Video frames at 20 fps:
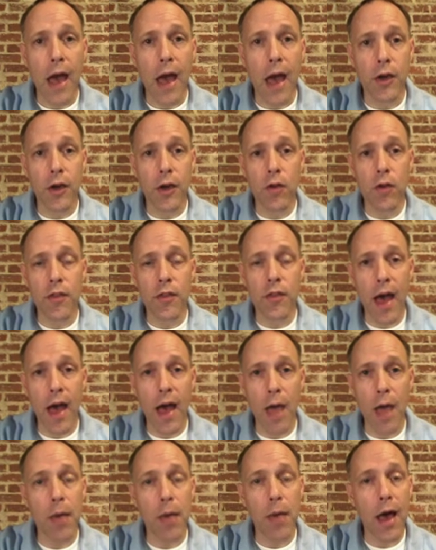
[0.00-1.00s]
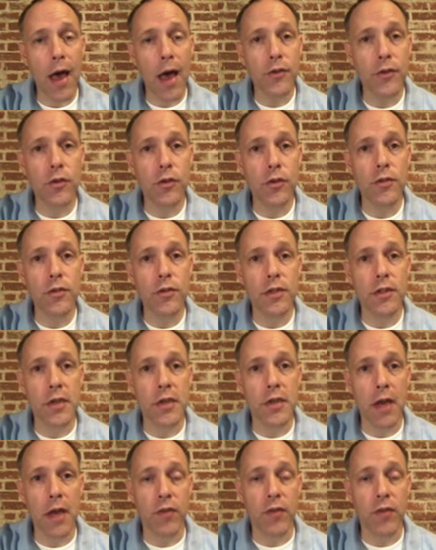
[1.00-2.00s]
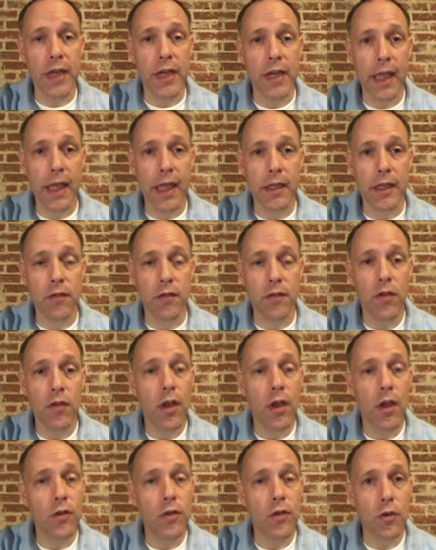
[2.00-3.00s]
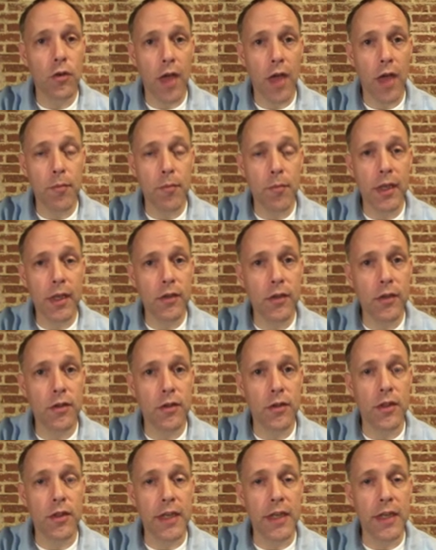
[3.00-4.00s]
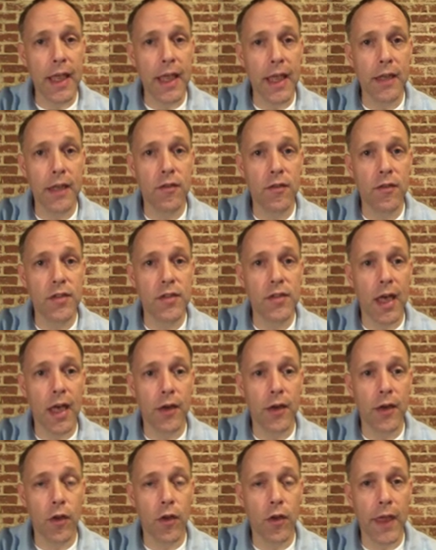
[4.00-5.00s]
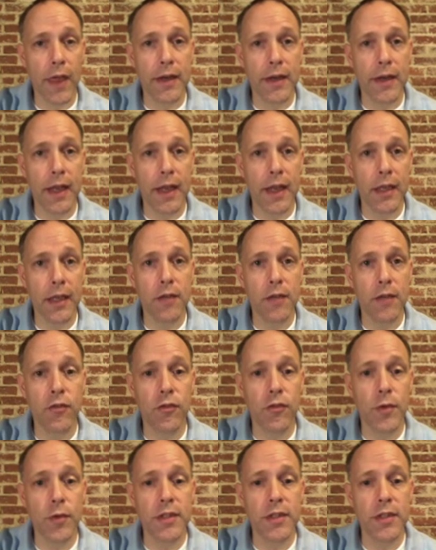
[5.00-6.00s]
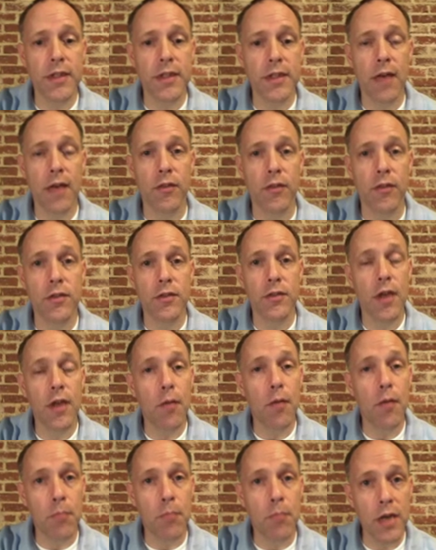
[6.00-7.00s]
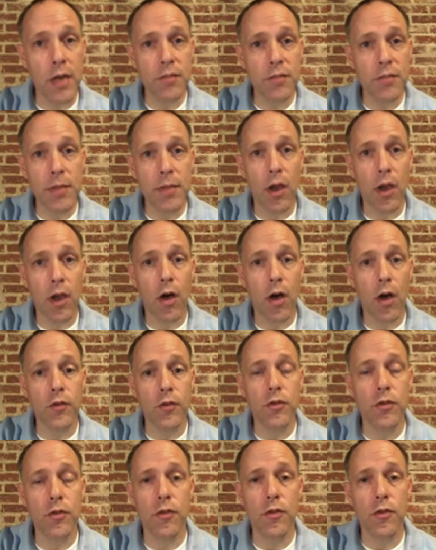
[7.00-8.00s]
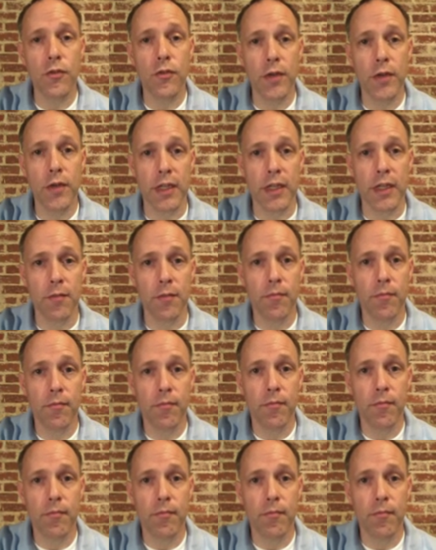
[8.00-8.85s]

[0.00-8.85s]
I know that the hypotenuse is never negative, so that means that the negative sign on that -3/7 must belong to the 3.